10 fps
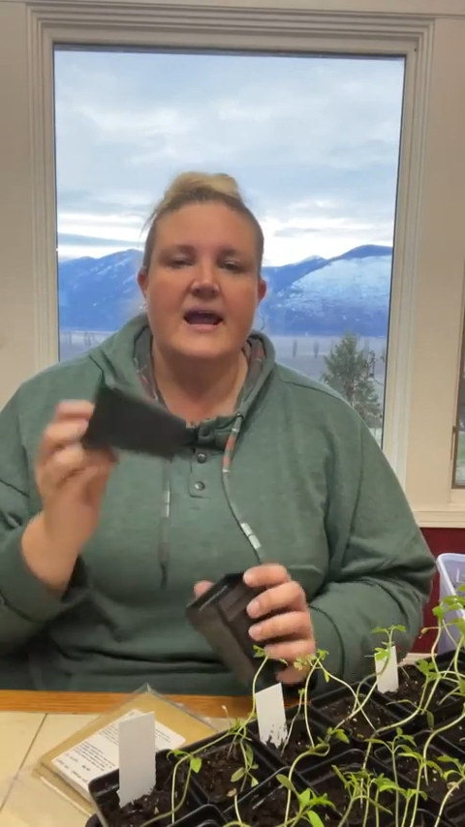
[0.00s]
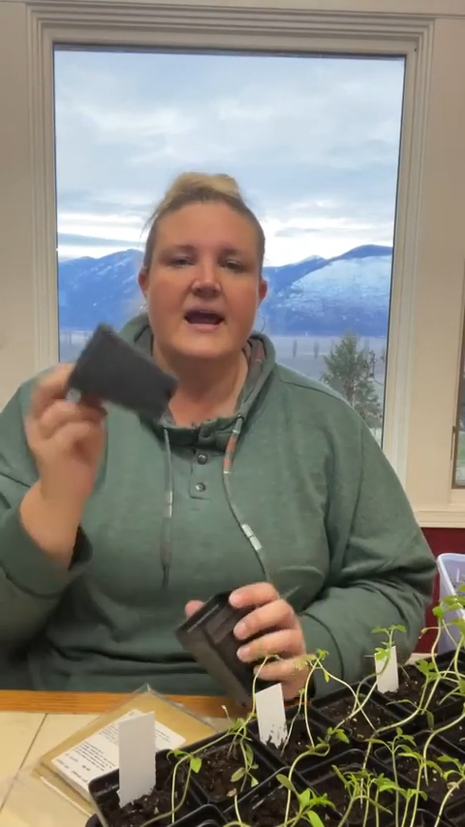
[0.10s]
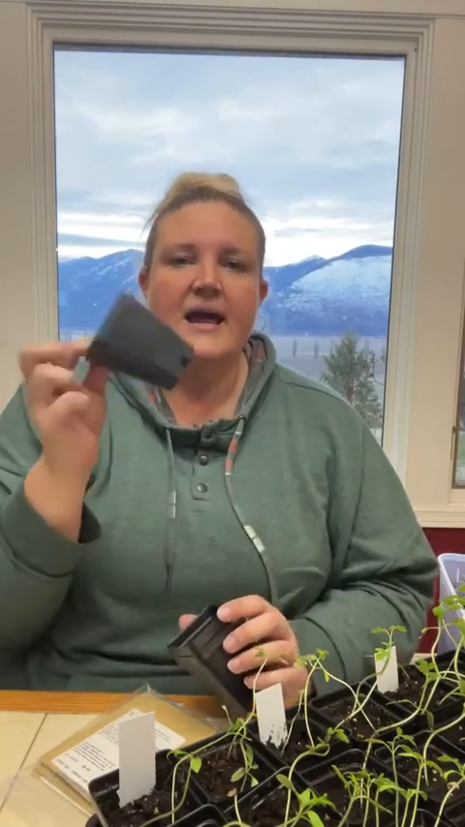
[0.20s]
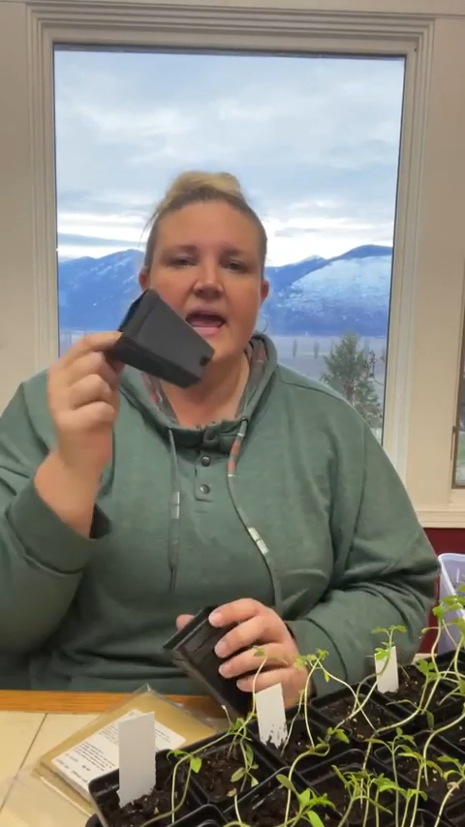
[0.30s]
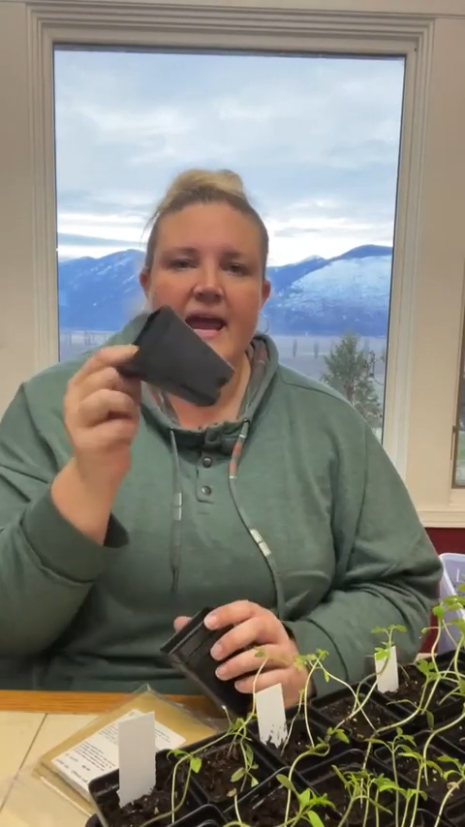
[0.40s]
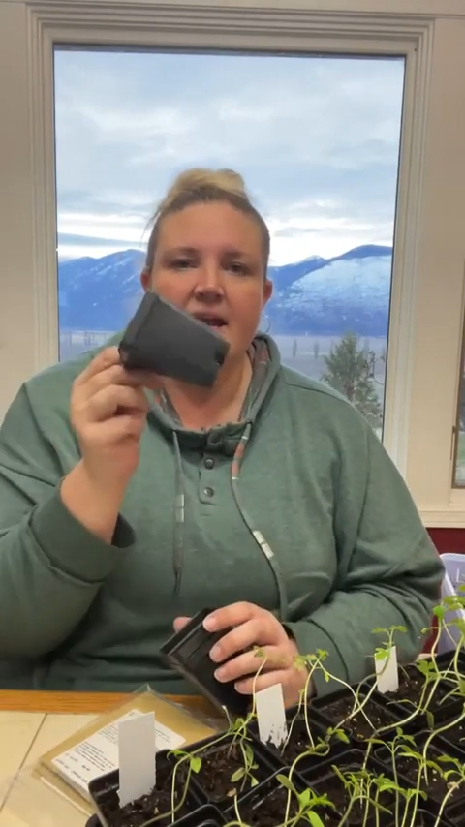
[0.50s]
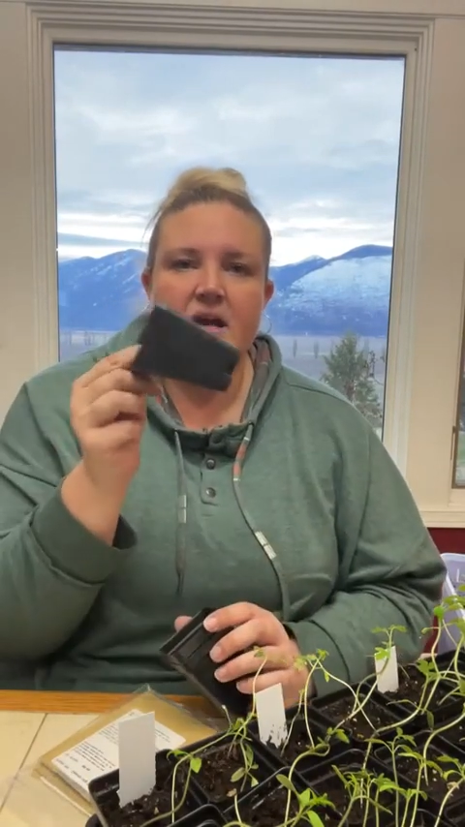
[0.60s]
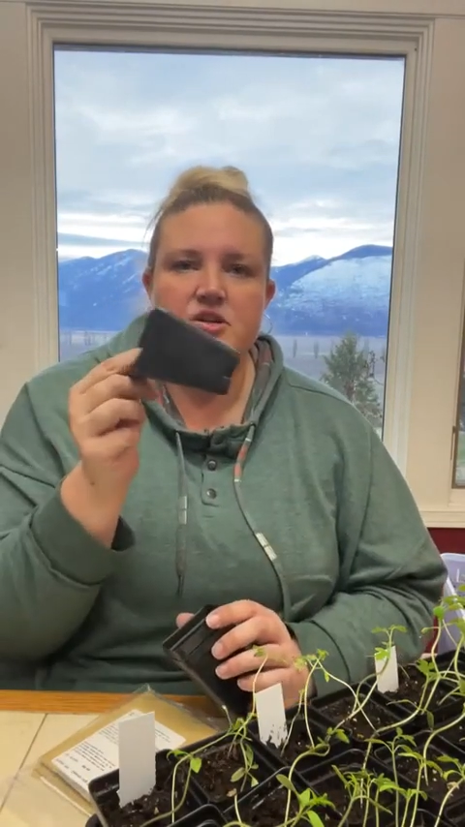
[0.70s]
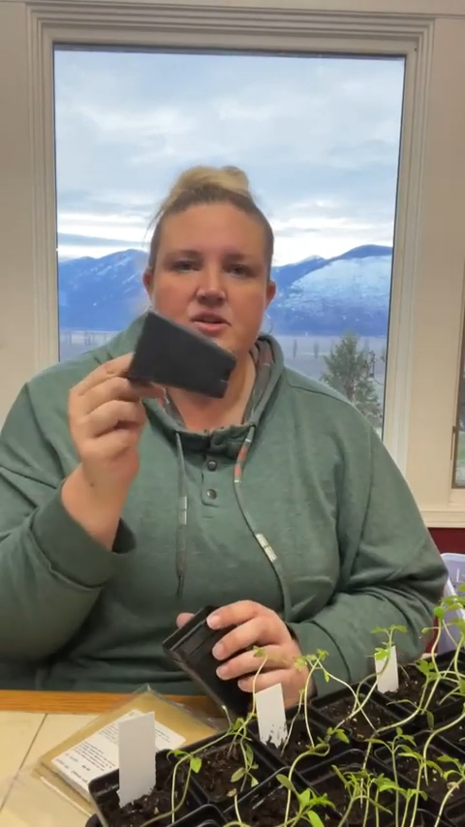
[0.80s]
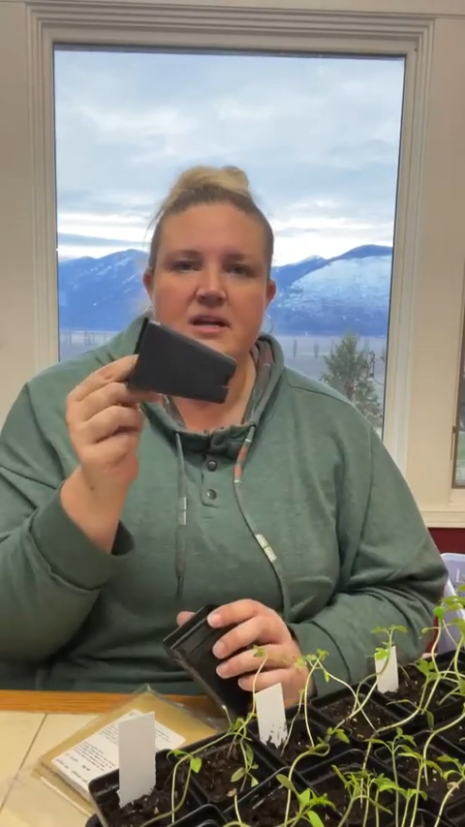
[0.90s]
and I got
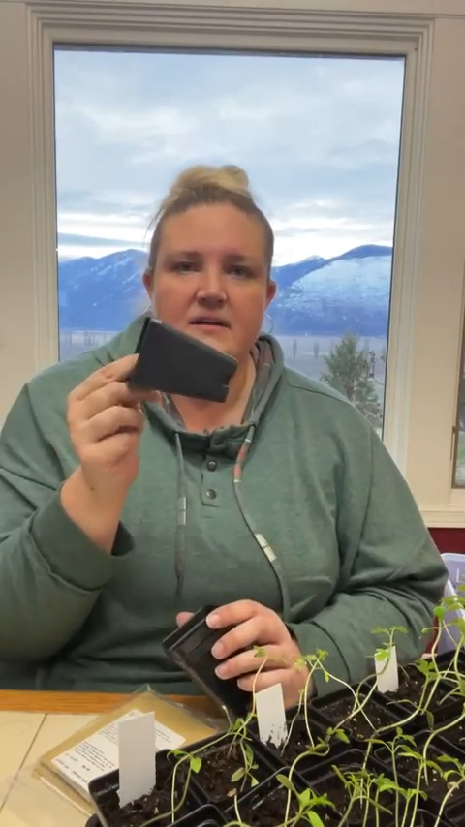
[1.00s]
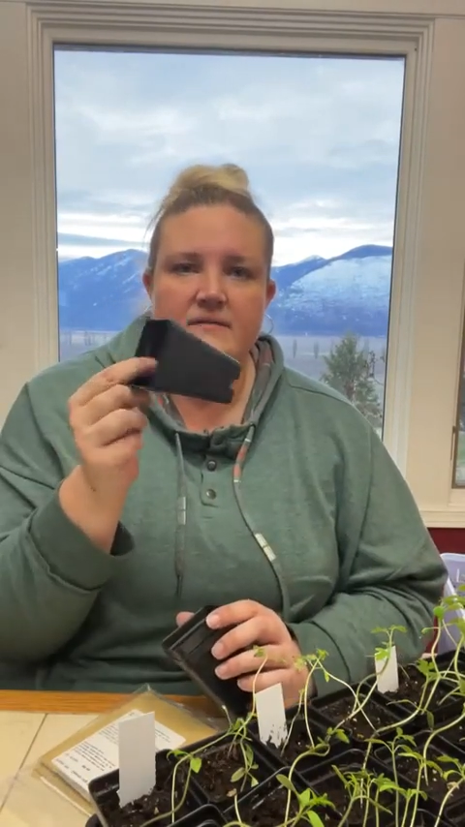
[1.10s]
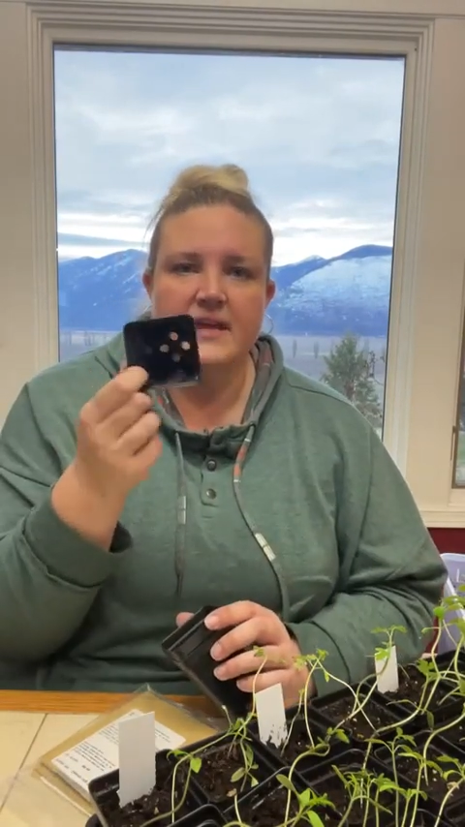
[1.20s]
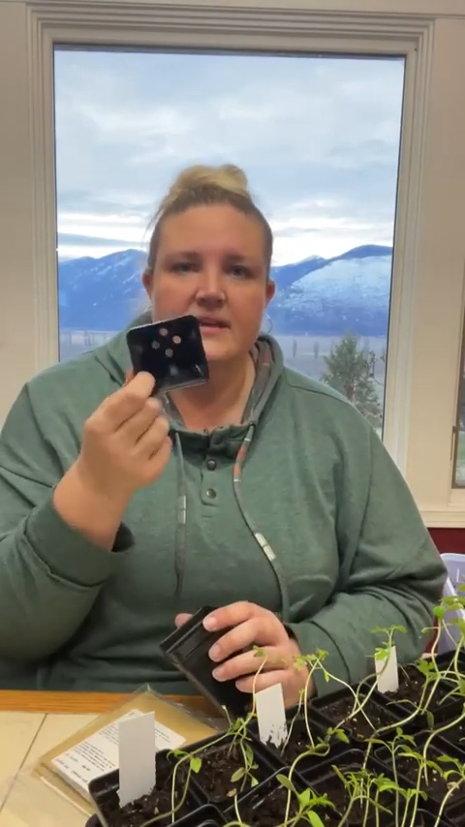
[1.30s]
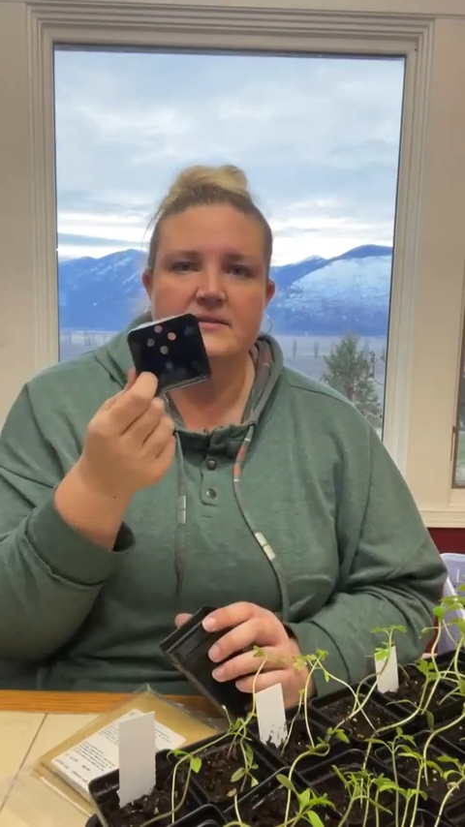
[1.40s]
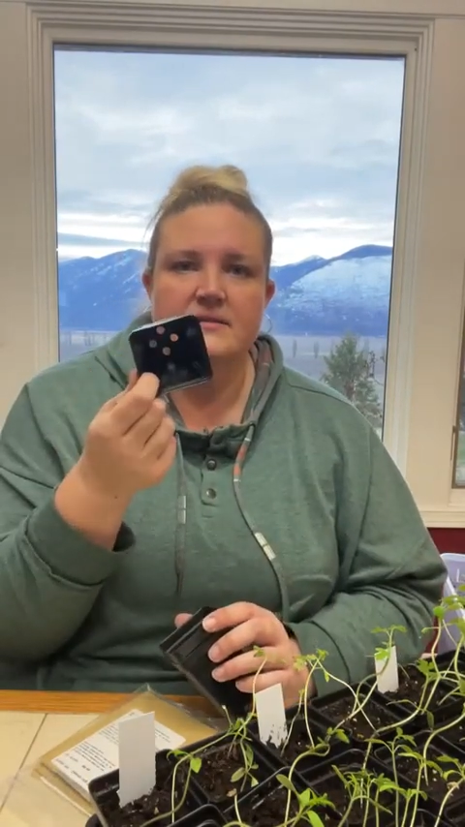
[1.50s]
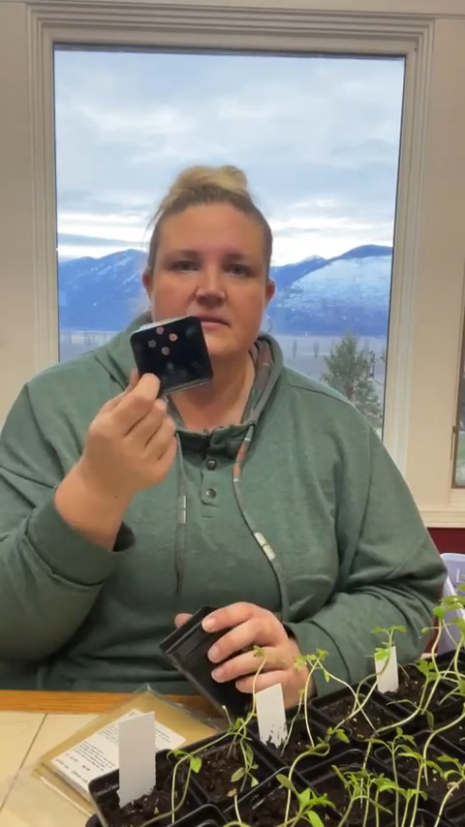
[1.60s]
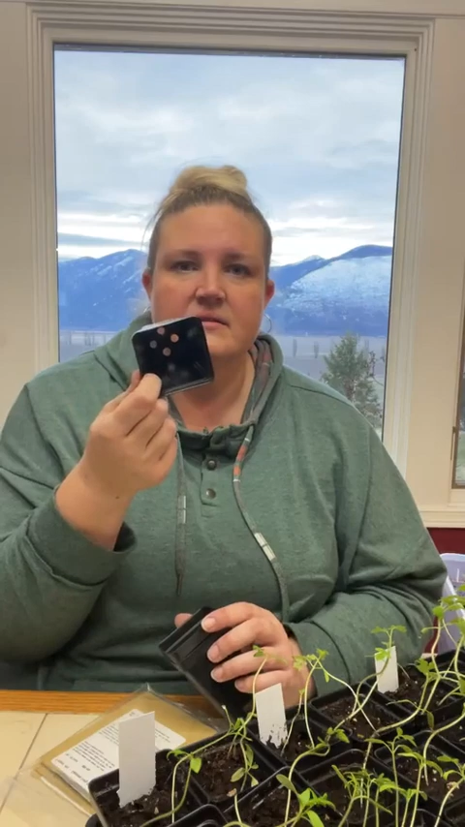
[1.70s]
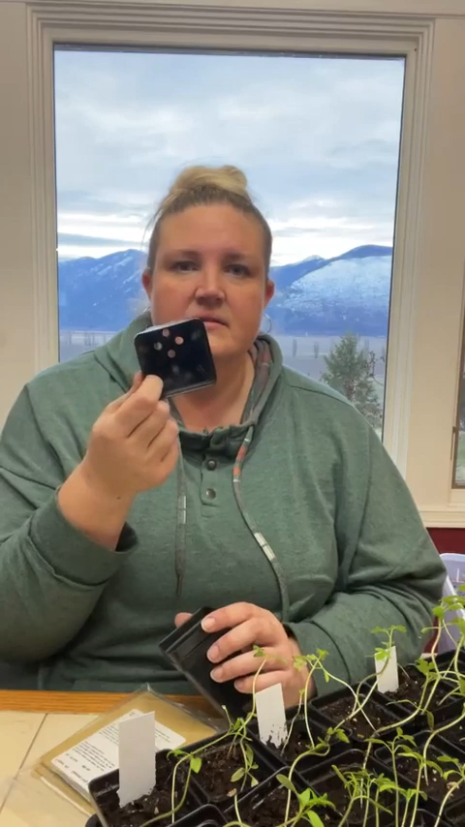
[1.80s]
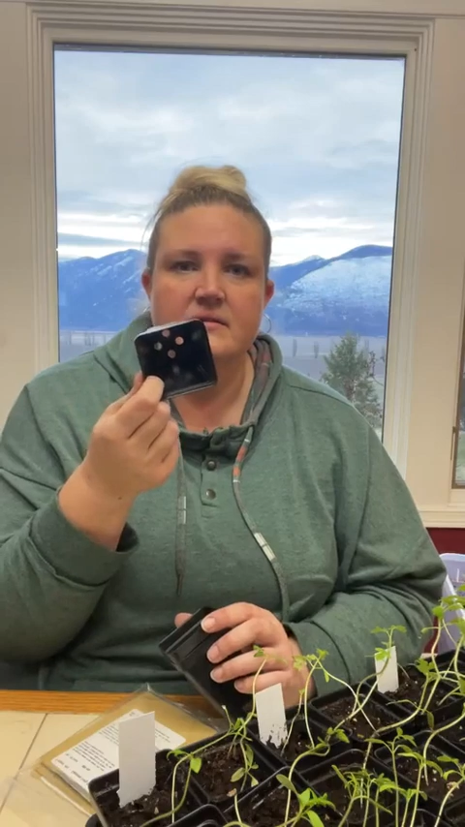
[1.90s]
800 of these.